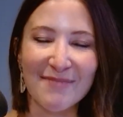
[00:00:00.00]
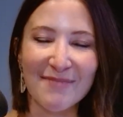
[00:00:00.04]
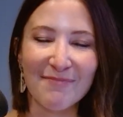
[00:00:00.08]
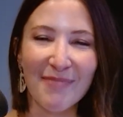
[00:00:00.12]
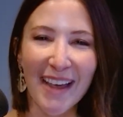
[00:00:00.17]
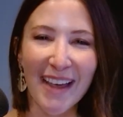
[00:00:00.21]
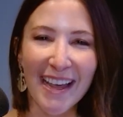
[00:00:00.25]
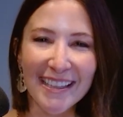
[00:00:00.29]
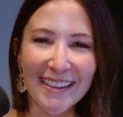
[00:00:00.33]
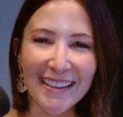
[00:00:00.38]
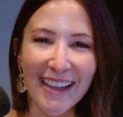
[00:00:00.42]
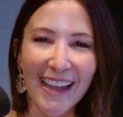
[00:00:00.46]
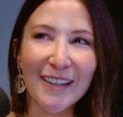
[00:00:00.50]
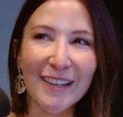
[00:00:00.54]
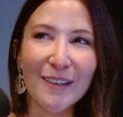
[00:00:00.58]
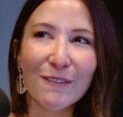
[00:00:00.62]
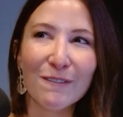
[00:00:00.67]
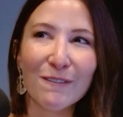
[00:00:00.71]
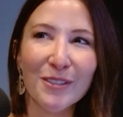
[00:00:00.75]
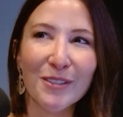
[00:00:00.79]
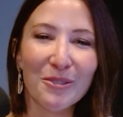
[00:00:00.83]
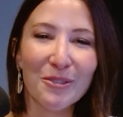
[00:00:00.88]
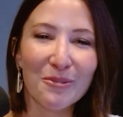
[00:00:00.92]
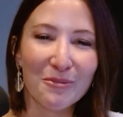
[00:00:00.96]
Let it
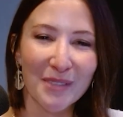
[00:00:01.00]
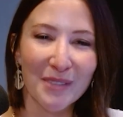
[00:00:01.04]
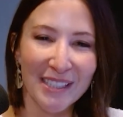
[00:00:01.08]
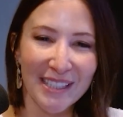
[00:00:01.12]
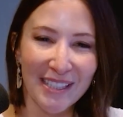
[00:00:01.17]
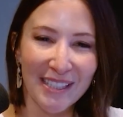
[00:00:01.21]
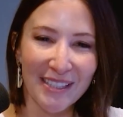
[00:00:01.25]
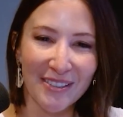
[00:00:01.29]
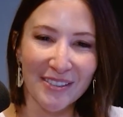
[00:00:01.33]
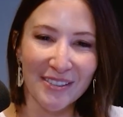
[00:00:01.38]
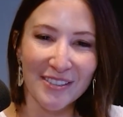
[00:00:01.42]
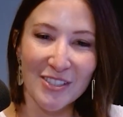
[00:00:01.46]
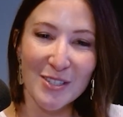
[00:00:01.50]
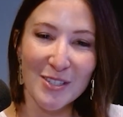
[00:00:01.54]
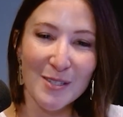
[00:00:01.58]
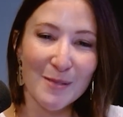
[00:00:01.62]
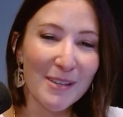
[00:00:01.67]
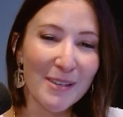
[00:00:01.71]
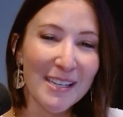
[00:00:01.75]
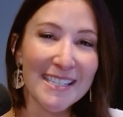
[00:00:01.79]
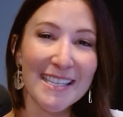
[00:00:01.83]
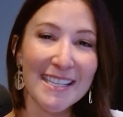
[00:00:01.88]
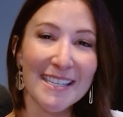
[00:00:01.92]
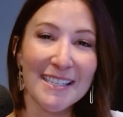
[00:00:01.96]
feel really good. Just
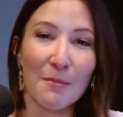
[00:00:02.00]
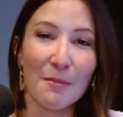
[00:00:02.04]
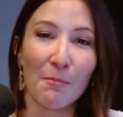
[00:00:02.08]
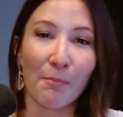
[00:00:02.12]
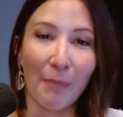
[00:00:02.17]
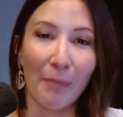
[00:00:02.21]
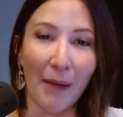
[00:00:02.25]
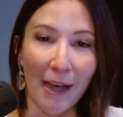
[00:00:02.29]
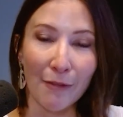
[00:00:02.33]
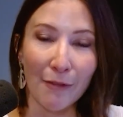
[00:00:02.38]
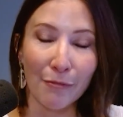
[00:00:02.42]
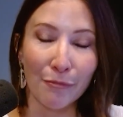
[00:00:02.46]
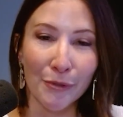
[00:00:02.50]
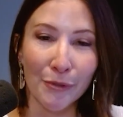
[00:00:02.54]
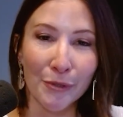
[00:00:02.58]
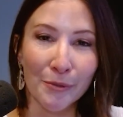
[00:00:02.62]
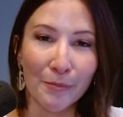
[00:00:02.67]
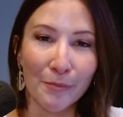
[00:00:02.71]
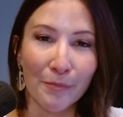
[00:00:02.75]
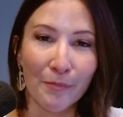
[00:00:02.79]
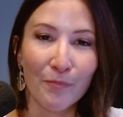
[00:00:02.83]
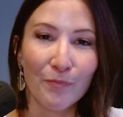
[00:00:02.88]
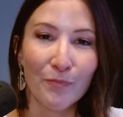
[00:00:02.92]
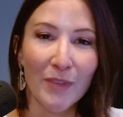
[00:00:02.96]
because it's a
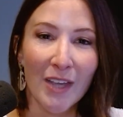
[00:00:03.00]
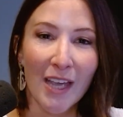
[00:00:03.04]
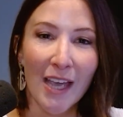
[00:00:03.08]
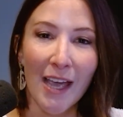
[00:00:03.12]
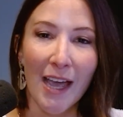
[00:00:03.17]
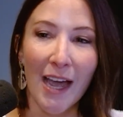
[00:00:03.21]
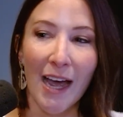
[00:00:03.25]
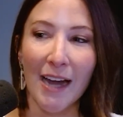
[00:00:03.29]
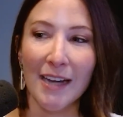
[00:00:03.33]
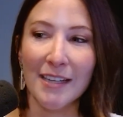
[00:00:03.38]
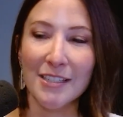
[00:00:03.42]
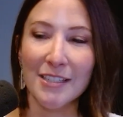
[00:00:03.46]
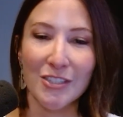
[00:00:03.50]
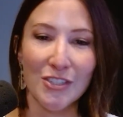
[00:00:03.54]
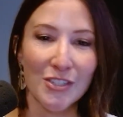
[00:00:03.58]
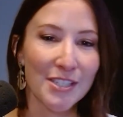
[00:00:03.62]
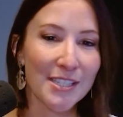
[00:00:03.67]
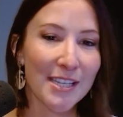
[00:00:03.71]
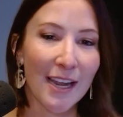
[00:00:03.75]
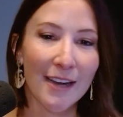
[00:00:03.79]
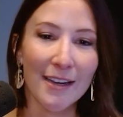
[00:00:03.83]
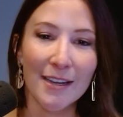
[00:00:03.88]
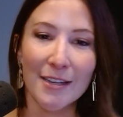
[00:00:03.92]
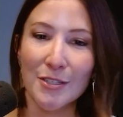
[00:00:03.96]
bathroom and you just
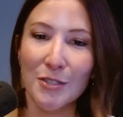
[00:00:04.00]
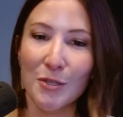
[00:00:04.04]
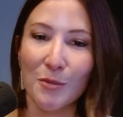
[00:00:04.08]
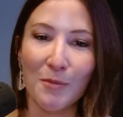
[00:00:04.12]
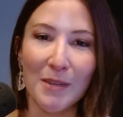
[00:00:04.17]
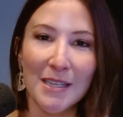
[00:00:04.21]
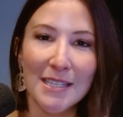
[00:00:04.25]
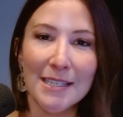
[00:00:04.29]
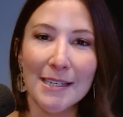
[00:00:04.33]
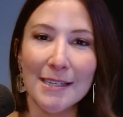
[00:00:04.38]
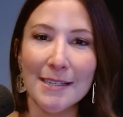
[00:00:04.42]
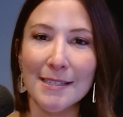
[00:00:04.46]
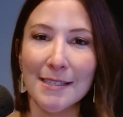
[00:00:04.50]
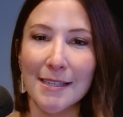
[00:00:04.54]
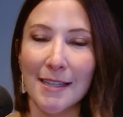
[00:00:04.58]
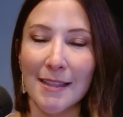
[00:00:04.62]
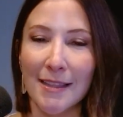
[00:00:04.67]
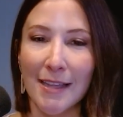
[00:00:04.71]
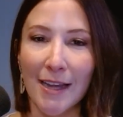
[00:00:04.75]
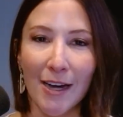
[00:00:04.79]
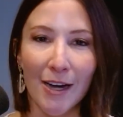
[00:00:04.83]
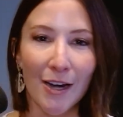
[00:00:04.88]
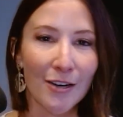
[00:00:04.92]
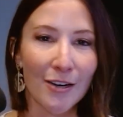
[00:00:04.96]
kind of do business in
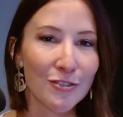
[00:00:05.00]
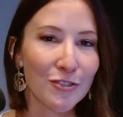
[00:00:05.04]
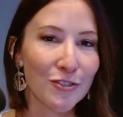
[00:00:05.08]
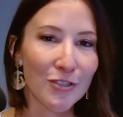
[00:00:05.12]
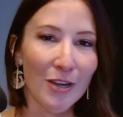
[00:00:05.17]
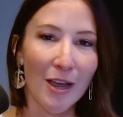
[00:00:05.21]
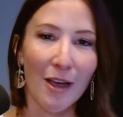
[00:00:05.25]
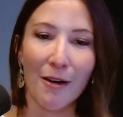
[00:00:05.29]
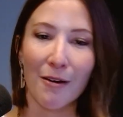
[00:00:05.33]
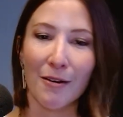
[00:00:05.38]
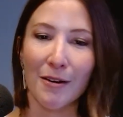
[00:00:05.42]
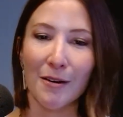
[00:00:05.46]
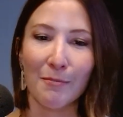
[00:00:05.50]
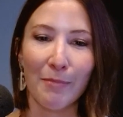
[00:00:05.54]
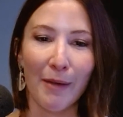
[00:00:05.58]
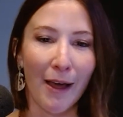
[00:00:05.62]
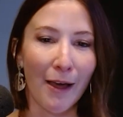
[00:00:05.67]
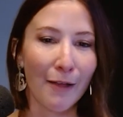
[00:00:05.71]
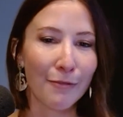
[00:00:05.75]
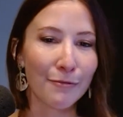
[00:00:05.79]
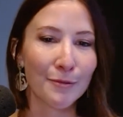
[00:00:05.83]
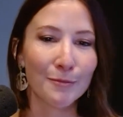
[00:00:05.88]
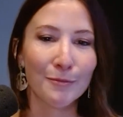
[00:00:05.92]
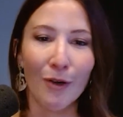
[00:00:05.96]
there, shower,
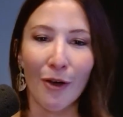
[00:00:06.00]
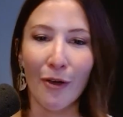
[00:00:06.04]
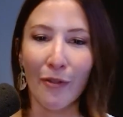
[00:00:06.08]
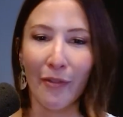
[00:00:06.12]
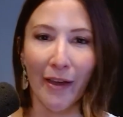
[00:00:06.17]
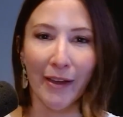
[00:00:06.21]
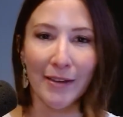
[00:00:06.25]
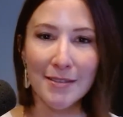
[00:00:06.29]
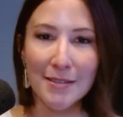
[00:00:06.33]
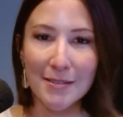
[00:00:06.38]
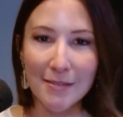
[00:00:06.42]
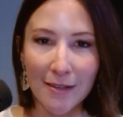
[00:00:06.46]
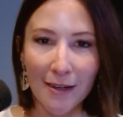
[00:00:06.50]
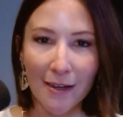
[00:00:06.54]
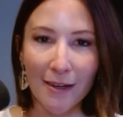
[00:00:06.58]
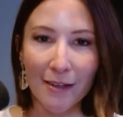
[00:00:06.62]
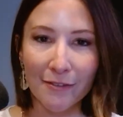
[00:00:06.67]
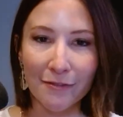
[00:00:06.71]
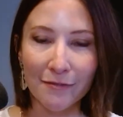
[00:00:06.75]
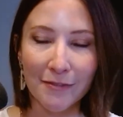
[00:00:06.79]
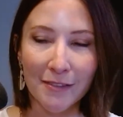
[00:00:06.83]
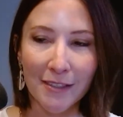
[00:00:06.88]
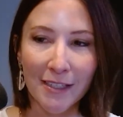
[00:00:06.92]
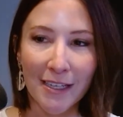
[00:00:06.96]
bathroom, all that
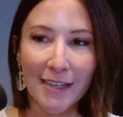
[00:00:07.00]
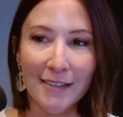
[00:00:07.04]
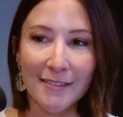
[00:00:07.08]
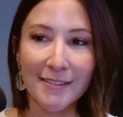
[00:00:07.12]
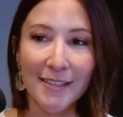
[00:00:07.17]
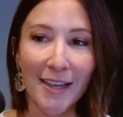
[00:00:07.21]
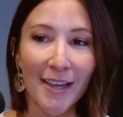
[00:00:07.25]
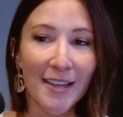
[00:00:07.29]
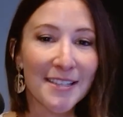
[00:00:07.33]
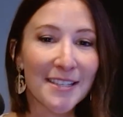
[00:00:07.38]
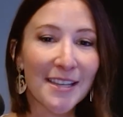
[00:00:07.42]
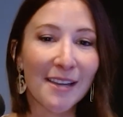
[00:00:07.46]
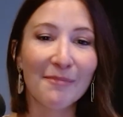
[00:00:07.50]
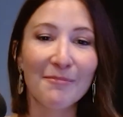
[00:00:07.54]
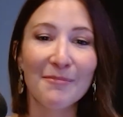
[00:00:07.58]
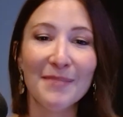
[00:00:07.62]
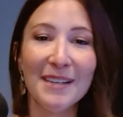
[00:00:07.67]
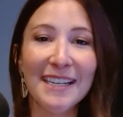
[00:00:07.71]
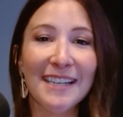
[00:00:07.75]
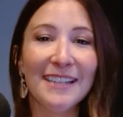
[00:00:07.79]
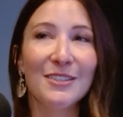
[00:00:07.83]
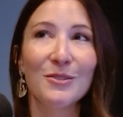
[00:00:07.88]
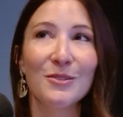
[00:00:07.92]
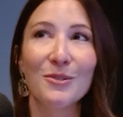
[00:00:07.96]
stuff, doesn't
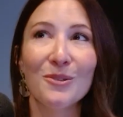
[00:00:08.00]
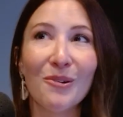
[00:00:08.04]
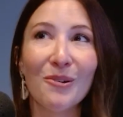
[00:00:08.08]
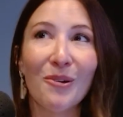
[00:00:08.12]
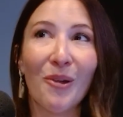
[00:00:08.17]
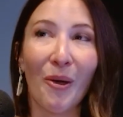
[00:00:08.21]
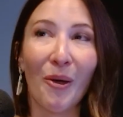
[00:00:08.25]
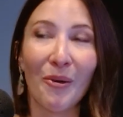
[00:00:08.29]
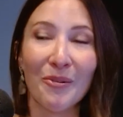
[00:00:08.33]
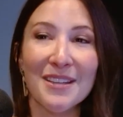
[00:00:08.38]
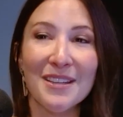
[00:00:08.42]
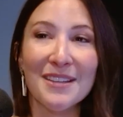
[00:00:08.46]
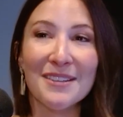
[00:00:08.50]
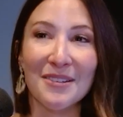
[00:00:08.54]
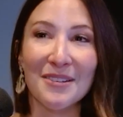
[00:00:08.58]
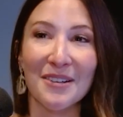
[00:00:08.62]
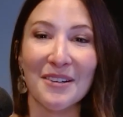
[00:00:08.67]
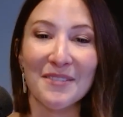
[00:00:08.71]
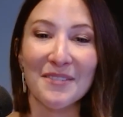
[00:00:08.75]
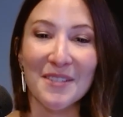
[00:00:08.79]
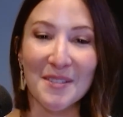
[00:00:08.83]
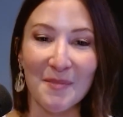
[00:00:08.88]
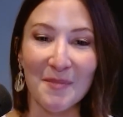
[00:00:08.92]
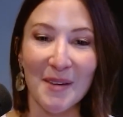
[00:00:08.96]
mean you don't
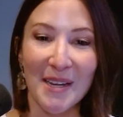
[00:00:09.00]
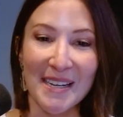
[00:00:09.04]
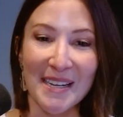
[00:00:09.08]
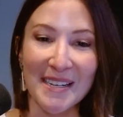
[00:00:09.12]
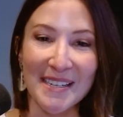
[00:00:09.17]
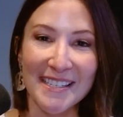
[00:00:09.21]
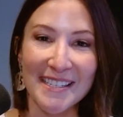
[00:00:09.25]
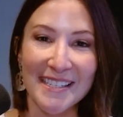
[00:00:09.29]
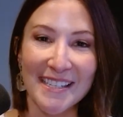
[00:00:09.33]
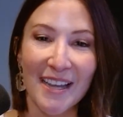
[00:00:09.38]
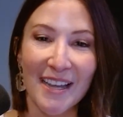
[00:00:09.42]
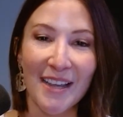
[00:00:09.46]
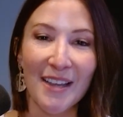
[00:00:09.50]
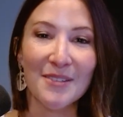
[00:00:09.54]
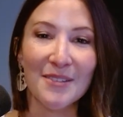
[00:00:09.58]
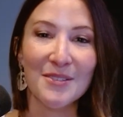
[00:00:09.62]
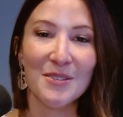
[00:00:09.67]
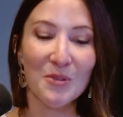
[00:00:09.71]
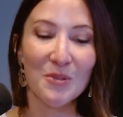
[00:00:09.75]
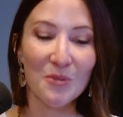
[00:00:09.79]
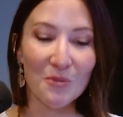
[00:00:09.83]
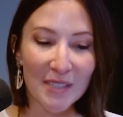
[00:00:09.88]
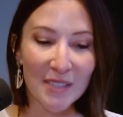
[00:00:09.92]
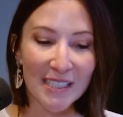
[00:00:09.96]
deserve a space
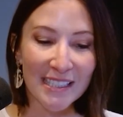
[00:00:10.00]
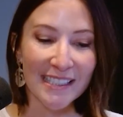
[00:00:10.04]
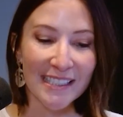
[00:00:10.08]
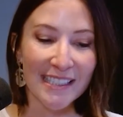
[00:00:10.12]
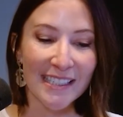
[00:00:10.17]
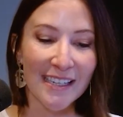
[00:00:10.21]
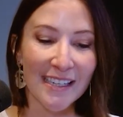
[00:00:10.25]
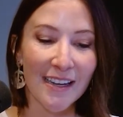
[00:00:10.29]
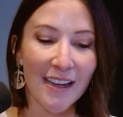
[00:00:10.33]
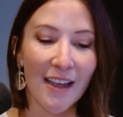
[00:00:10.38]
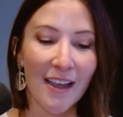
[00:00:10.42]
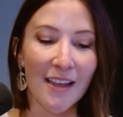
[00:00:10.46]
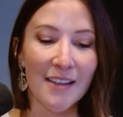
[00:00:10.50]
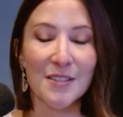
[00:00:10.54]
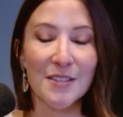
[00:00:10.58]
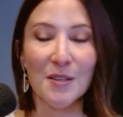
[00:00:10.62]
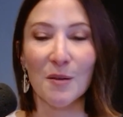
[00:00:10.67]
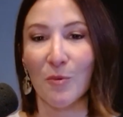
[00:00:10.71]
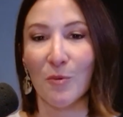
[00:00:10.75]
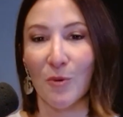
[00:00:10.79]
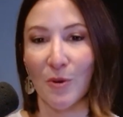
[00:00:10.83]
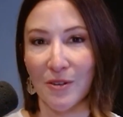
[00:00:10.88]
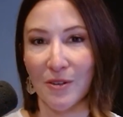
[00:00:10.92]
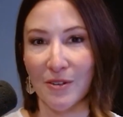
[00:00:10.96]
to really
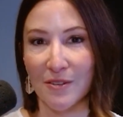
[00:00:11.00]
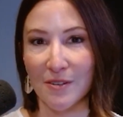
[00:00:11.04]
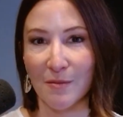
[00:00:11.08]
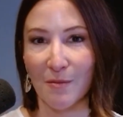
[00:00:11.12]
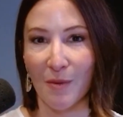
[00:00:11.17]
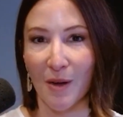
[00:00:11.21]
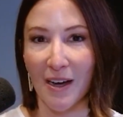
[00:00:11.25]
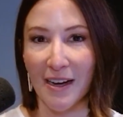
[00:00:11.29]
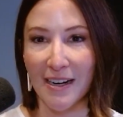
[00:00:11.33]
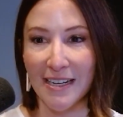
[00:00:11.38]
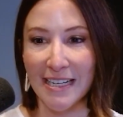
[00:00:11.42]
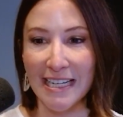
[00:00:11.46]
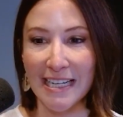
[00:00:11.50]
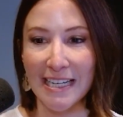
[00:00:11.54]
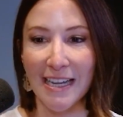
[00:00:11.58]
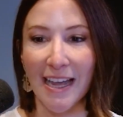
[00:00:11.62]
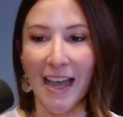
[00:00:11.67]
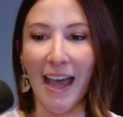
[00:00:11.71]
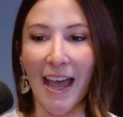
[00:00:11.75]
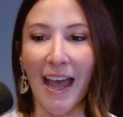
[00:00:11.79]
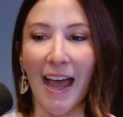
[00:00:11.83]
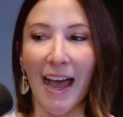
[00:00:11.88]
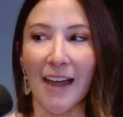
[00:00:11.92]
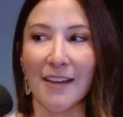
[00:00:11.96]
support your body
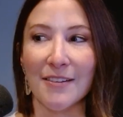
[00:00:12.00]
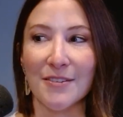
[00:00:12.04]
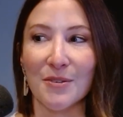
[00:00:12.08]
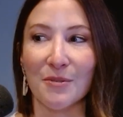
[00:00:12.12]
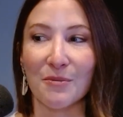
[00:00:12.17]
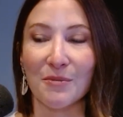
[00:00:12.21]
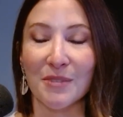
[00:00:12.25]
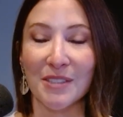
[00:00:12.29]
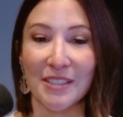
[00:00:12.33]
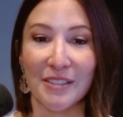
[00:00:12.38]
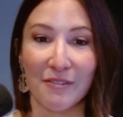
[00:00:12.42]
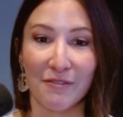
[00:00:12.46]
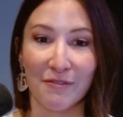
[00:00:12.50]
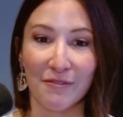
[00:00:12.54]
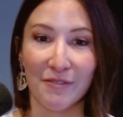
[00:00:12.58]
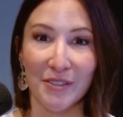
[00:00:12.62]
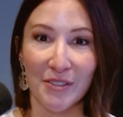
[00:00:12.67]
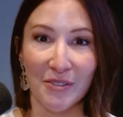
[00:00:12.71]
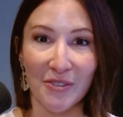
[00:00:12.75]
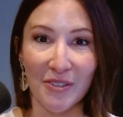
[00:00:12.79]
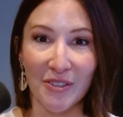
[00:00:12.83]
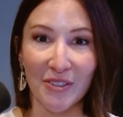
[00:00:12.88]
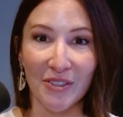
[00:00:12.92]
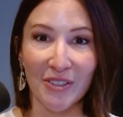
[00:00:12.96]
and to really
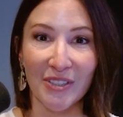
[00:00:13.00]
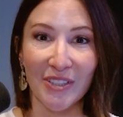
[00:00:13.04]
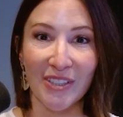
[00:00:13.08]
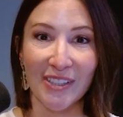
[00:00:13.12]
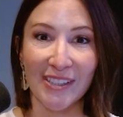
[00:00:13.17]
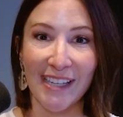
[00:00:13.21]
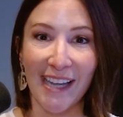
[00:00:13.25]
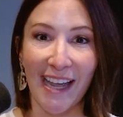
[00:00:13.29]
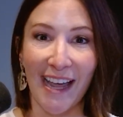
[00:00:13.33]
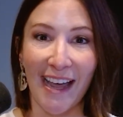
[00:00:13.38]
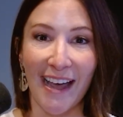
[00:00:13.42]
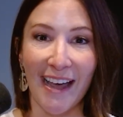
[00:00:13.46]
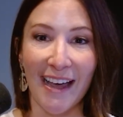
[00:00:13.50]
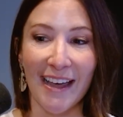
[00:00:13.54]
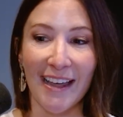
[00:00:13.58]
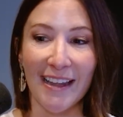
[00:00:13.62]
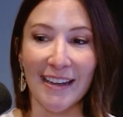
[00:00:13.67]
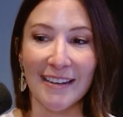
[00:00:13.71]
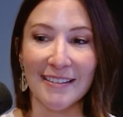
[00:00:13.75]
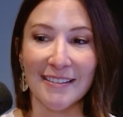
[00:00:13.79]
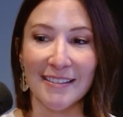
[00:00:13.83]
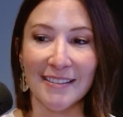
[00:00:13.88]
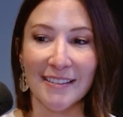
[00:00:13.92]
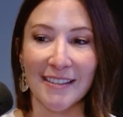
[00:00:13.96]
feel good
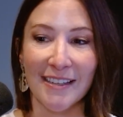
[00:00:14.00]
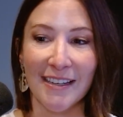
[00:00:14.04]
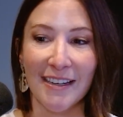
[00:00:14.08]
and